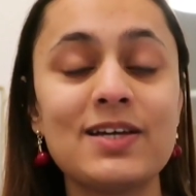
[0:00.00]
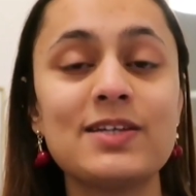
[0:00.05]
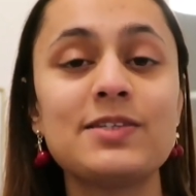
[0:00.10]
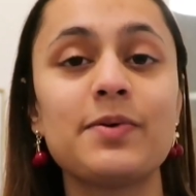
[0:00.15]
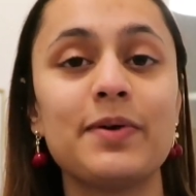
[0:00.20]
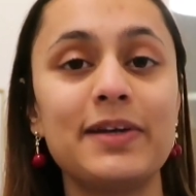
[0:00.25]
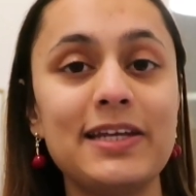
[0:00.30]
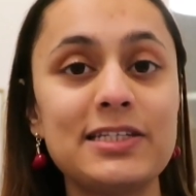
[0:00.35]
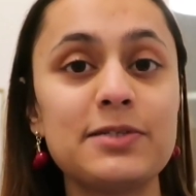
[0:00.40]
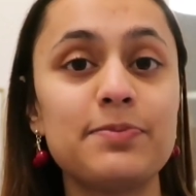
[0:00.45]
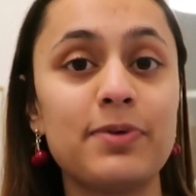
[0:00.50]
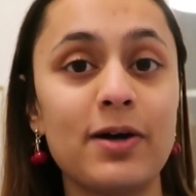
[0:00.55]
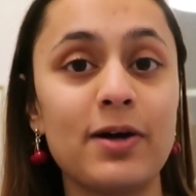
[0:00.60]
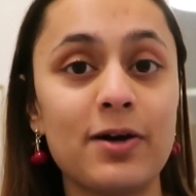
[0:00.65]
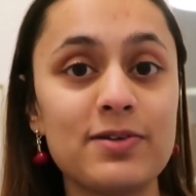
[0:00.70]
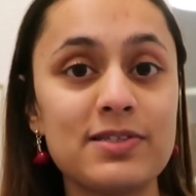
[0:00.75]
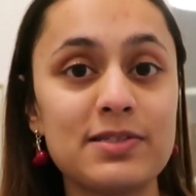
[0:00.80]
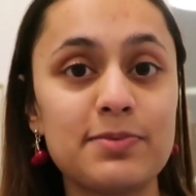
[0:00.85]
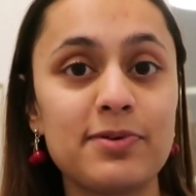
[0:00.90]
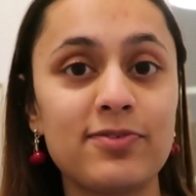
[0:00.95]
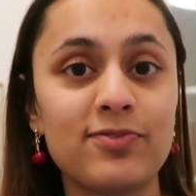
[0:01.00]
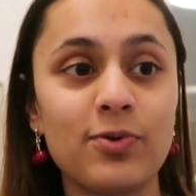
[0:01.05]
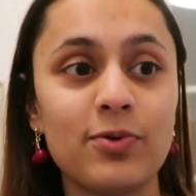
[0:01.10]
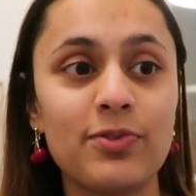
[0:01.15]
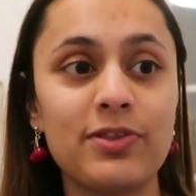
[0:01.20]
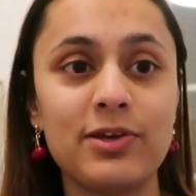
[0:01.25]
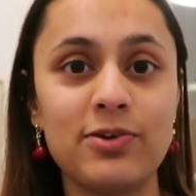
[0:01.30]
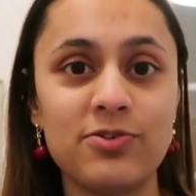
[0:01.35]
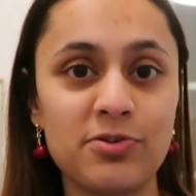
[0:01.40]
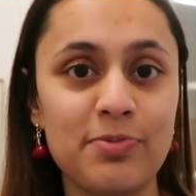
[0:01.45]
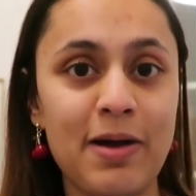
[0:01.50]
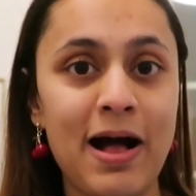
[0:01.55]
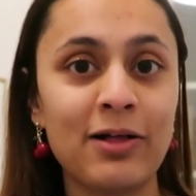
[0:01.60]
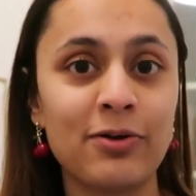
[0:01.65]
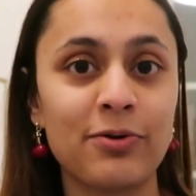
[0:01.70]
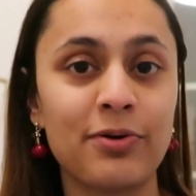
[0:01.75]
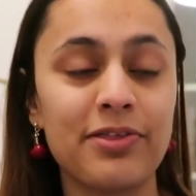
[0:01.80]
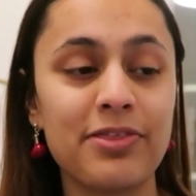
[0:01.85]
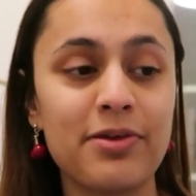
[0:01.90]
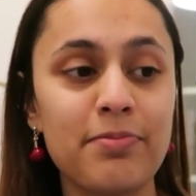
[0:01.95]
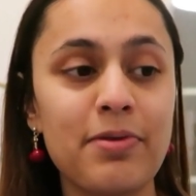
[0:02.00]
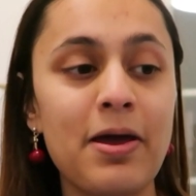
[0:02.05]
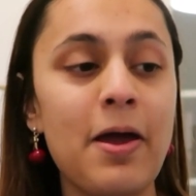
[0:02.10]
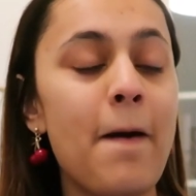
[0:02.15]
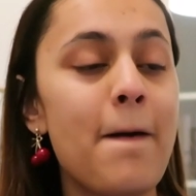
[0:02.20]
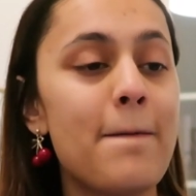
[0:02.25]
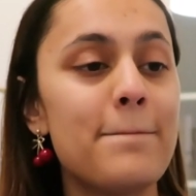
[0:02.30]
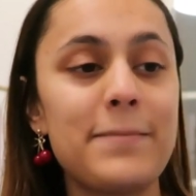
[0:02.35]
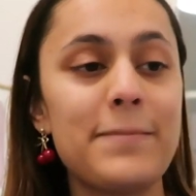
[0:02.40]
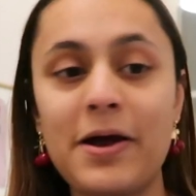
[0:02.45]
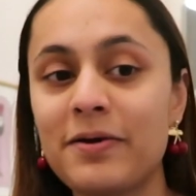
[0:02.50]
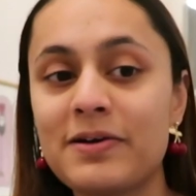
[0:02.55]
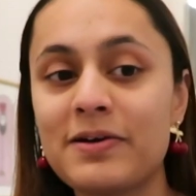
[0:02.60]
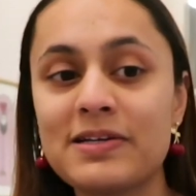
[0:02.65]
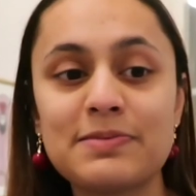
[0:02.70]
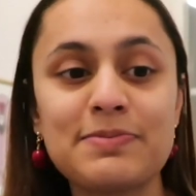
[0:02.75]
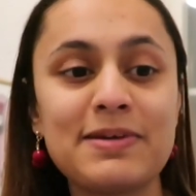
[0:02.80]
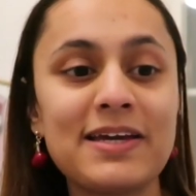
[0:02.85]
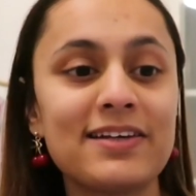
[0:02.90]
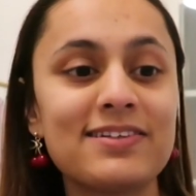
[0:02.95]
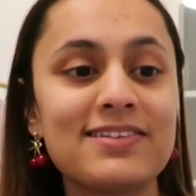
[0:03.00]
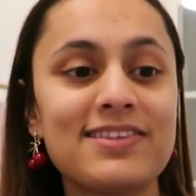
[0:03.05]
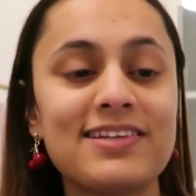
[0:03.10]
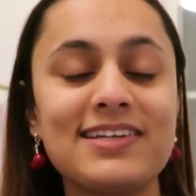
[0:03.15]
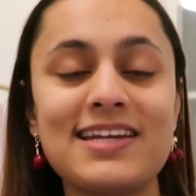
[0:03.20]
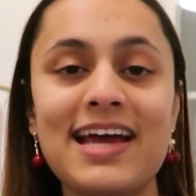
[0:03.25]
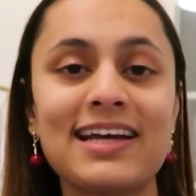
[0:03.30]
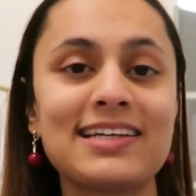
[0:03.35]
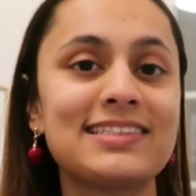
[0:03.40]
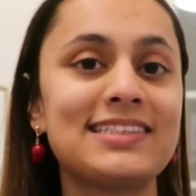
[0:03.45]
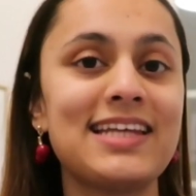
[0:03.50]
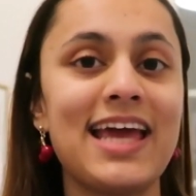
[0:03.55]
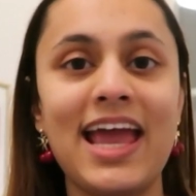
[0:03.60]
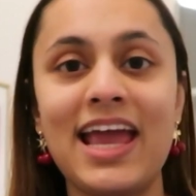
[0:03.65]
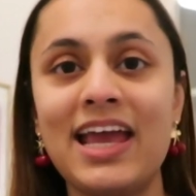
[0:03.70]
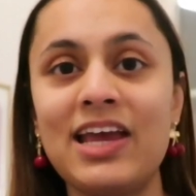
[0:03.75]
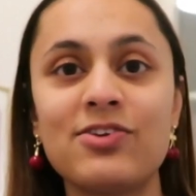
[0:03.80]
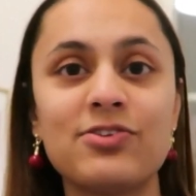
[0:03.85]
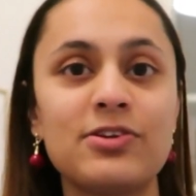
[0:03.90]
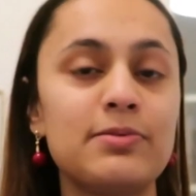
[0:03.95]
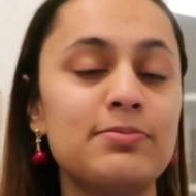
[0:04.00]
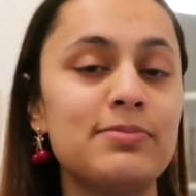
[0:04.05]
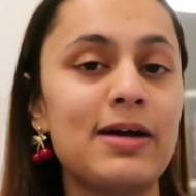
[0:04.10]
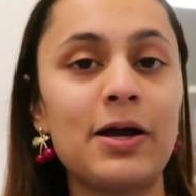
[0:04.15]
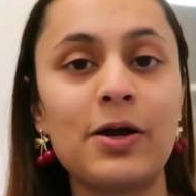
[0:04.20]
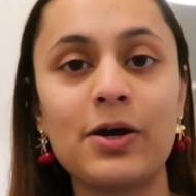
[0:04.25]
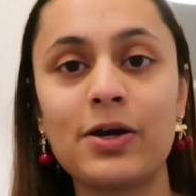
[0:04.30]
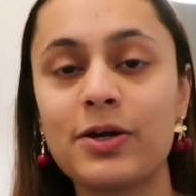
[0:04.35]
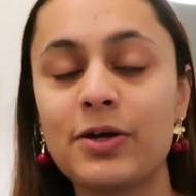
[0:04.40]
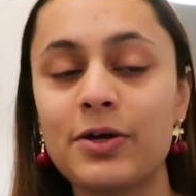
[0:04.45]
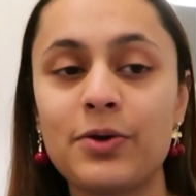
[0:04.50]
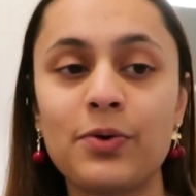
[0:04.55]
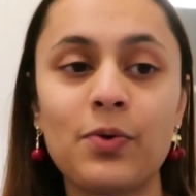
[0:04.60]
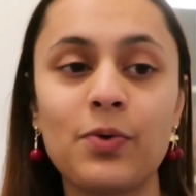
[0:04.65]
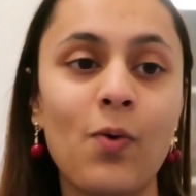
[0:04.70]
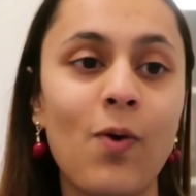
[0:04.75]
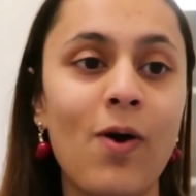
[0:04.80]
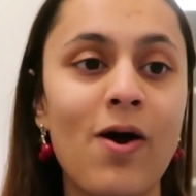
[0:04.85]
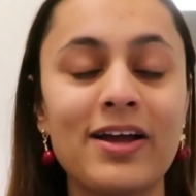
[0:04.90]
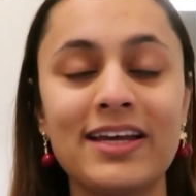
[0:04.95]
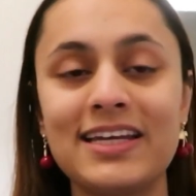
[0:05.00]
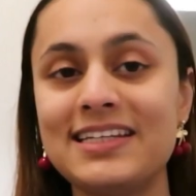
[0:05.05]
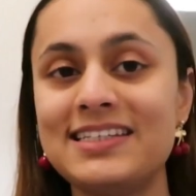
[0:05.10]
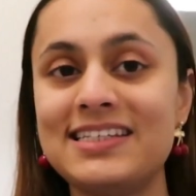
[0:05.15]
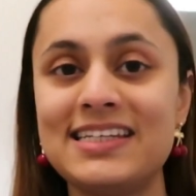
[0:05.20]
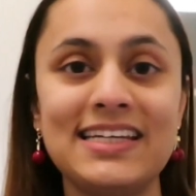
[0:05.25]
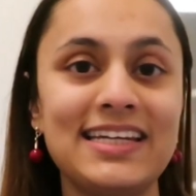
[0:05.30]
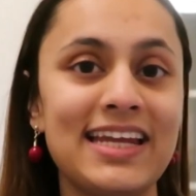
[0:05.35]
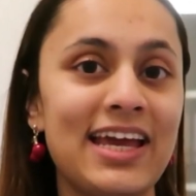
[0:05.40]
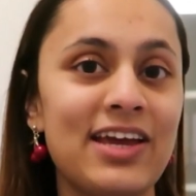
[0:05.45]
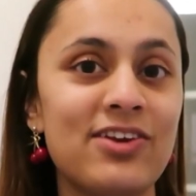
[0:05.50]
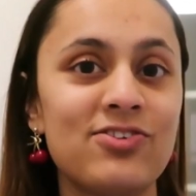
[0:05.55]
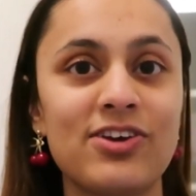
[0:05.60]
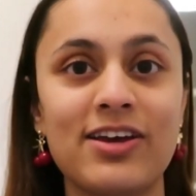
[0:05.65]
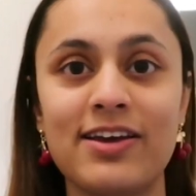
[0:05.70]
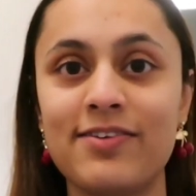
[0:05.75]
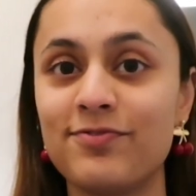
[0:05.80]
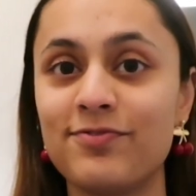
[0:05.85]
So I need to post before the YouTube algorithm buries me under the next Asian American quirky teenager